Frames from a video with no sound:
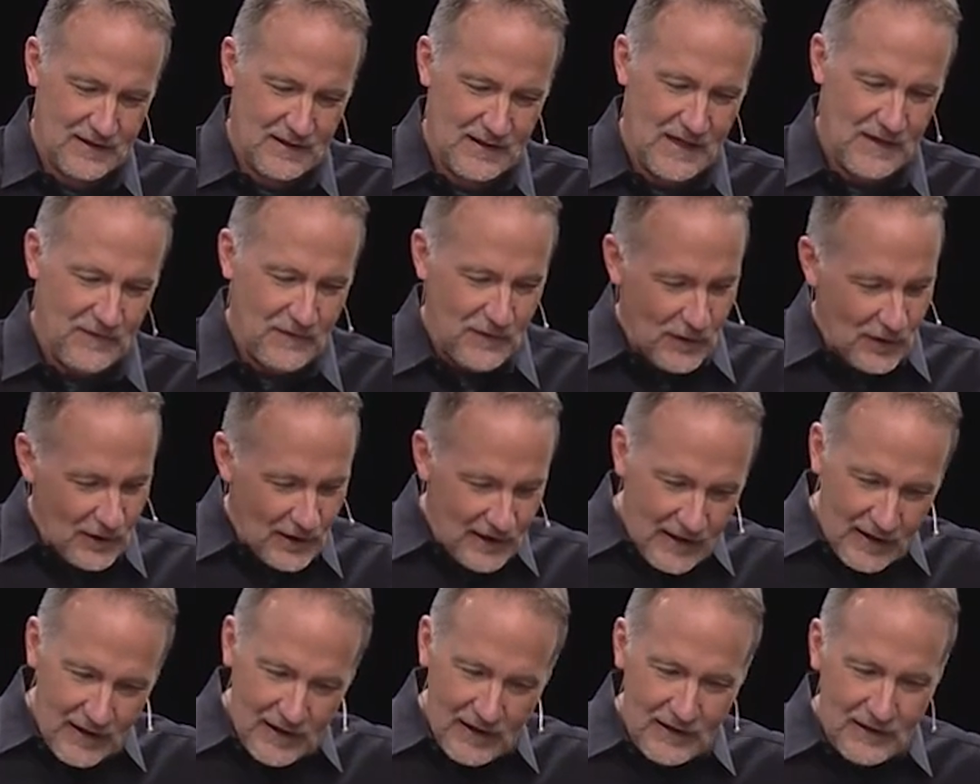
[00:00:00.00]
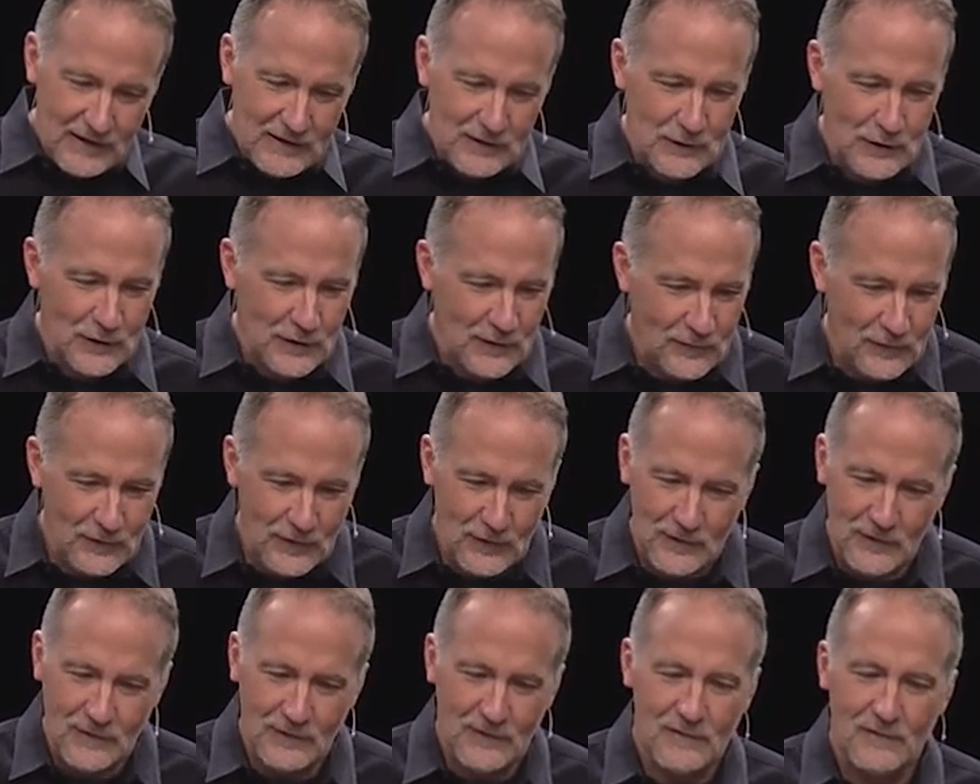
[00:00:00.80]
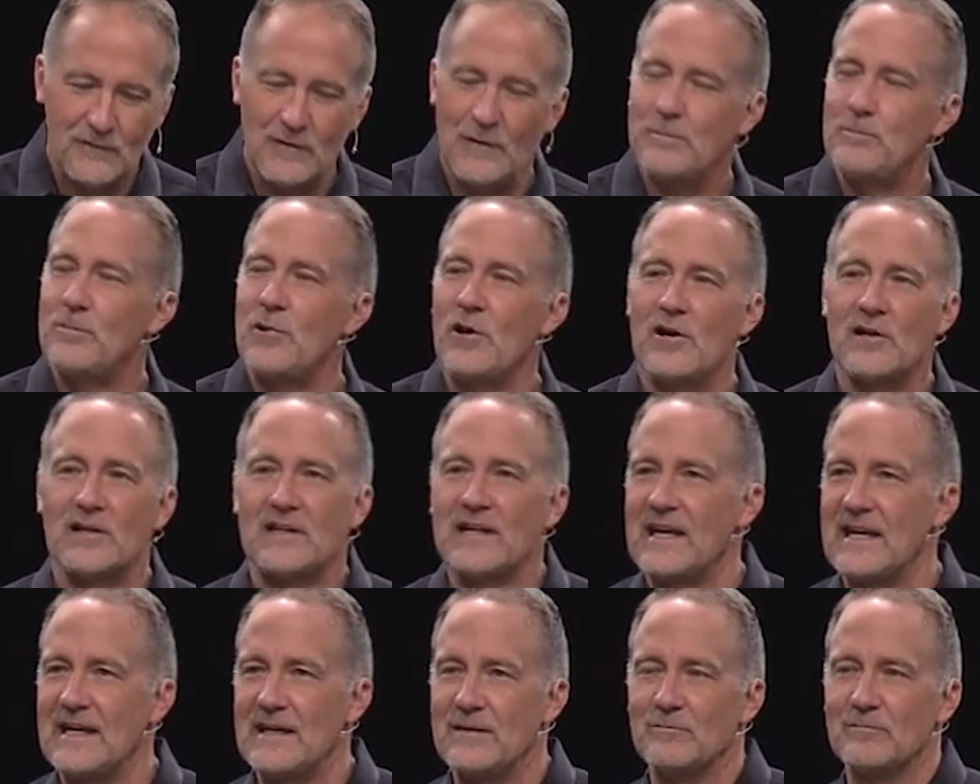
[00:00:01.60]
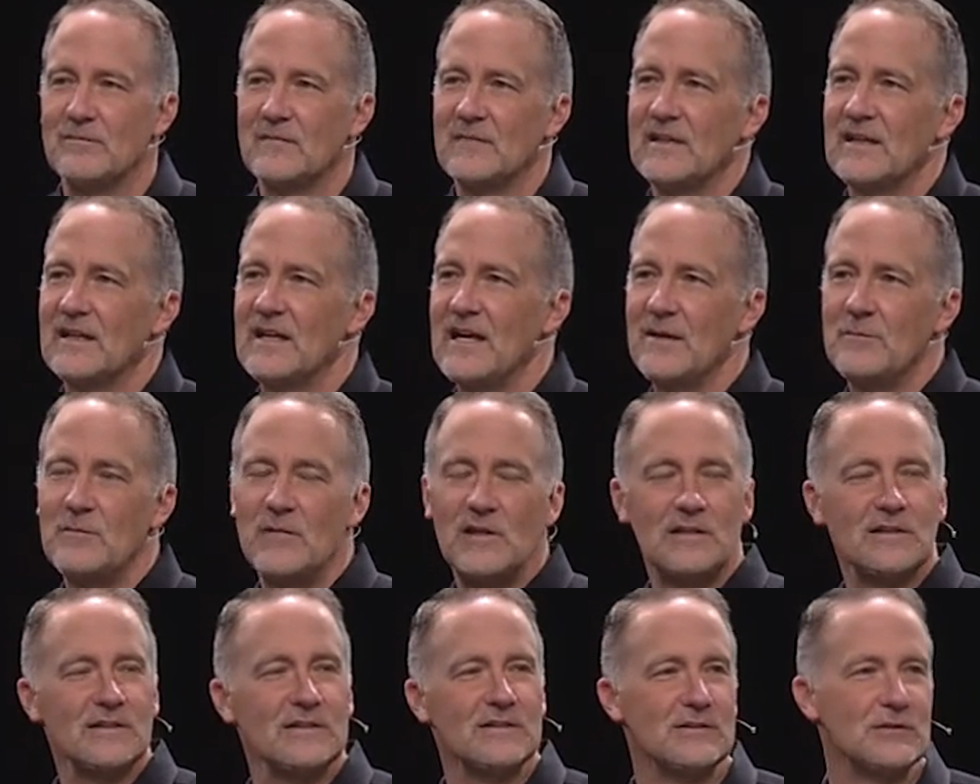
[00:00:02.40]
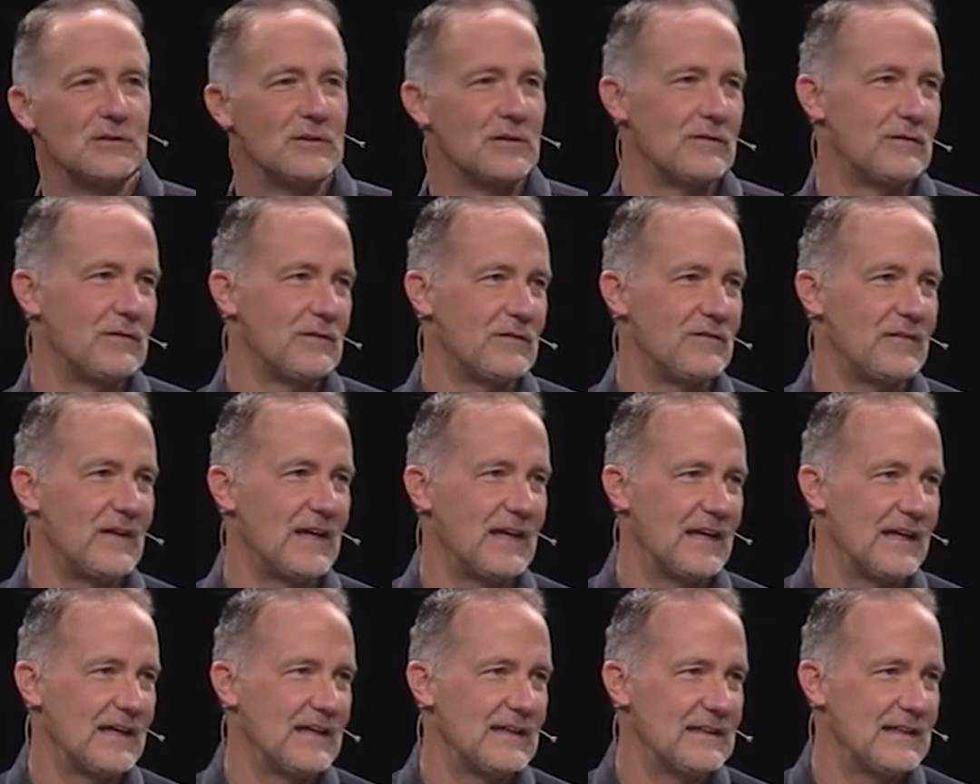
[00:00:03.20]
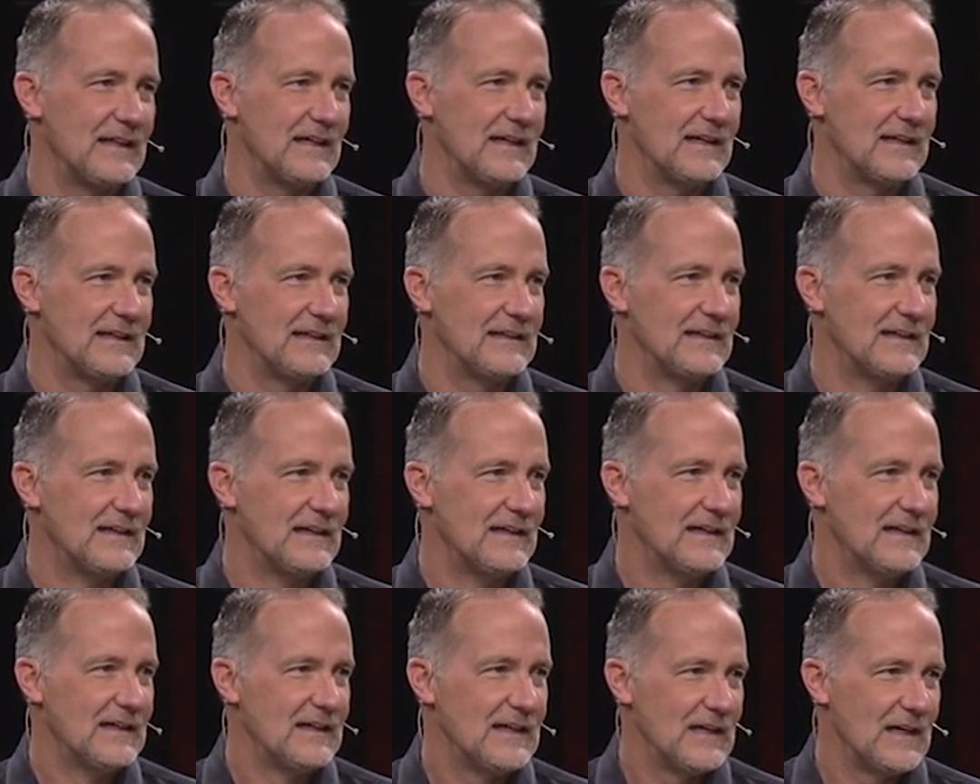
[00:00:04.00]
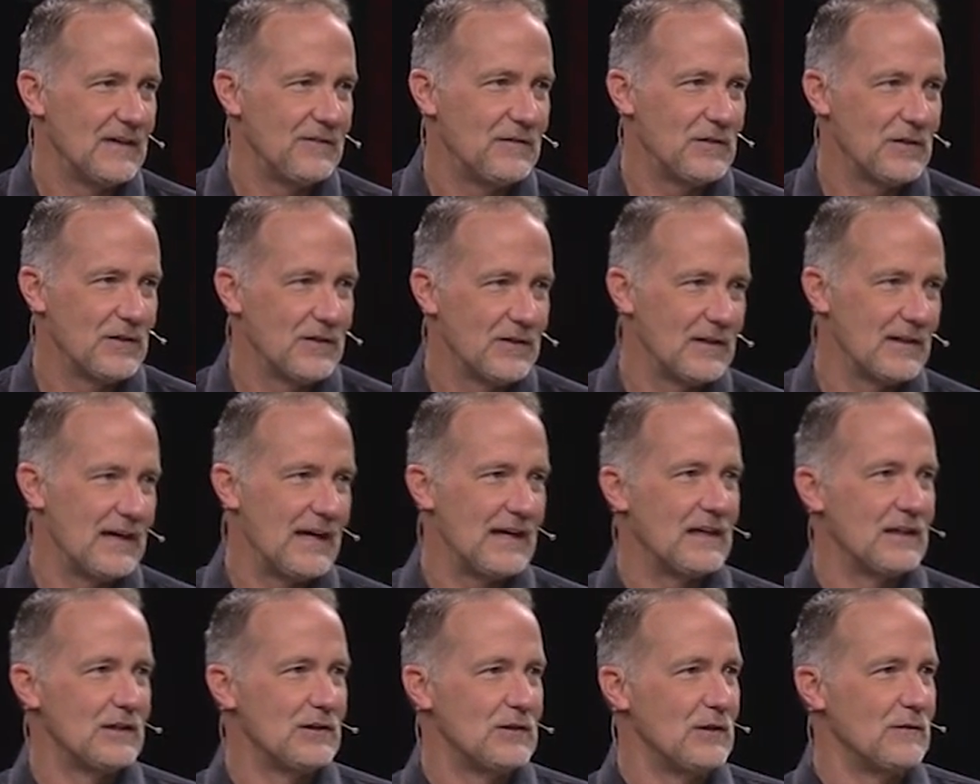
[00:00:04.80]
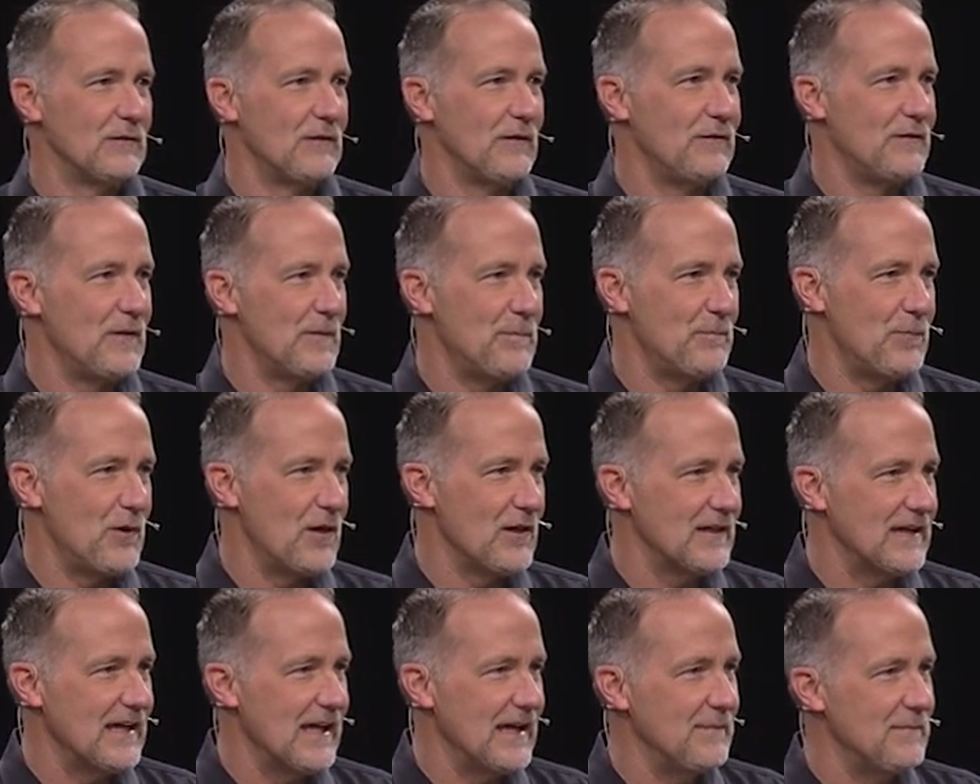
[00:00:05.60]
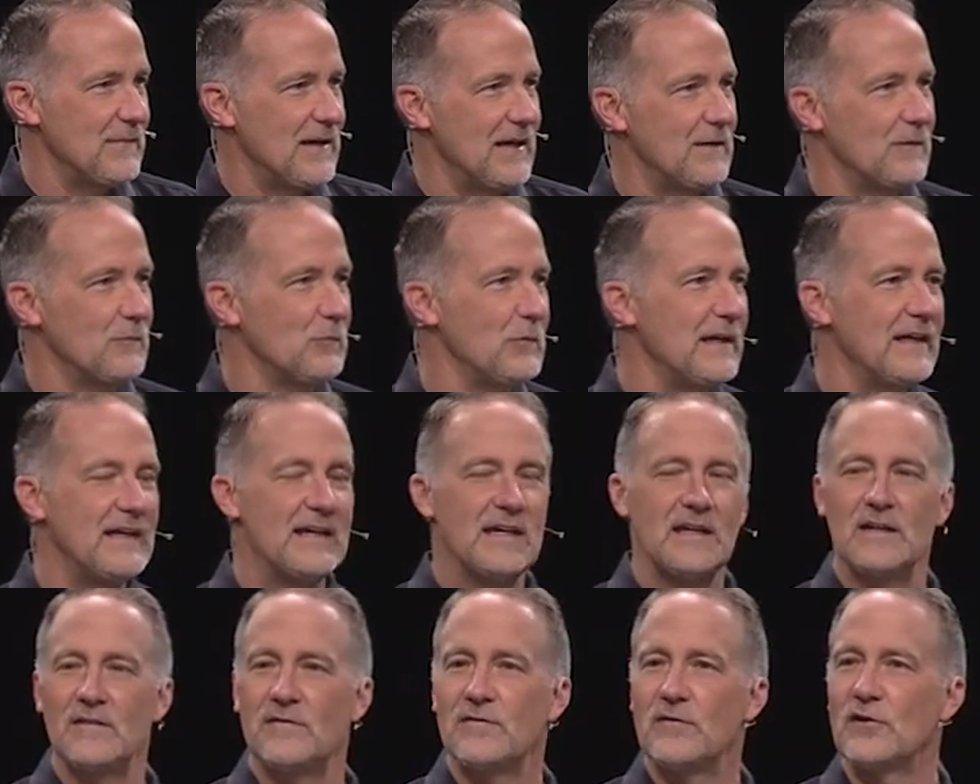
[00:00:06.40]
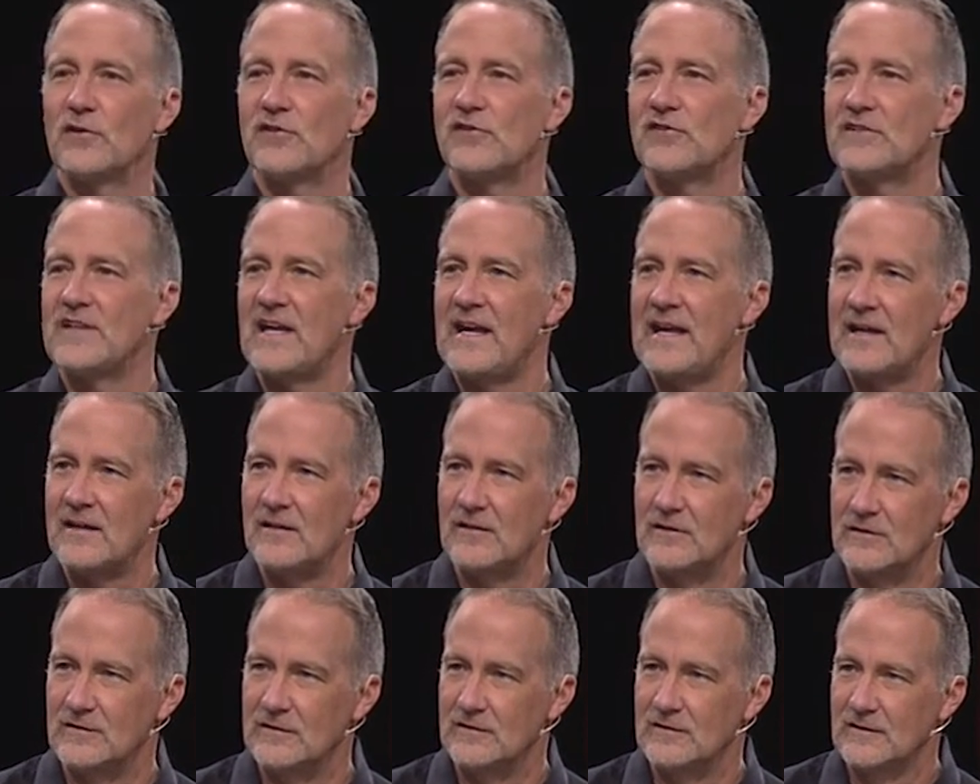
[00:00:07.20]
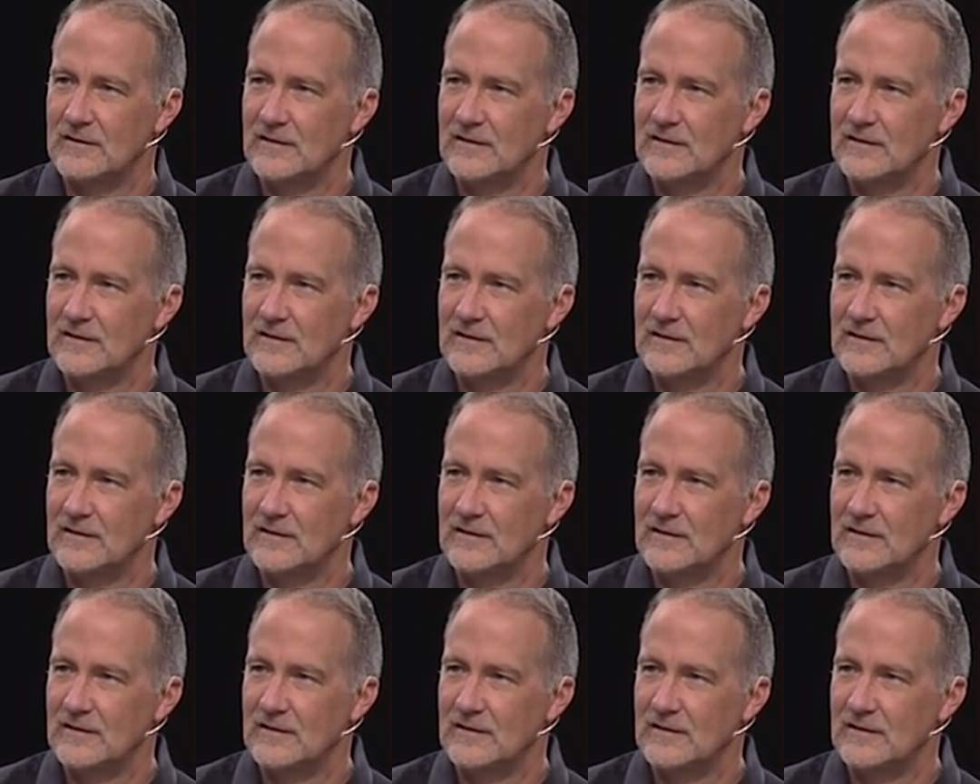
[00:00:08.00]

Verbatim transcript: If you're at a Louisville football game, I'm a Louisville fan, and if you're at a Louisville football game and we get a first down,